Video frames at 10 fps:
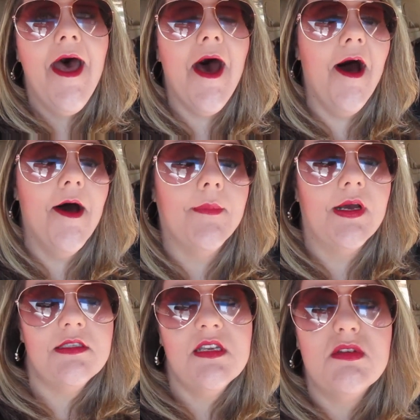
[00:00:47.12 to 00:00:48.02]
um,
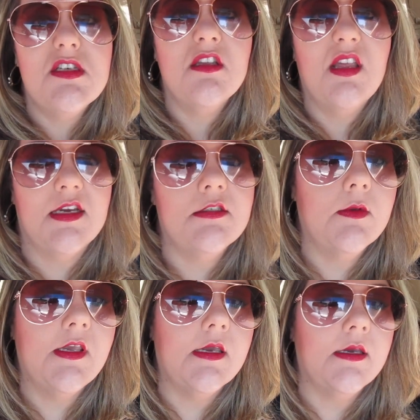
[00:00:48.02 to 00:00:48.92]
I attempted to last
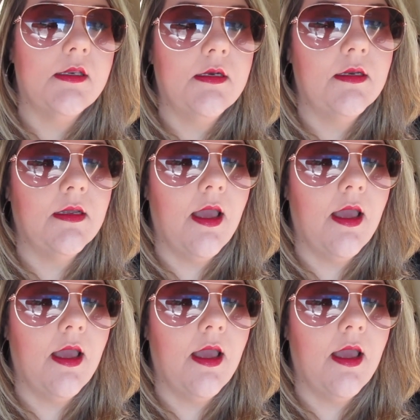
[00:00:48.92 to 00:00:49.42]
weekend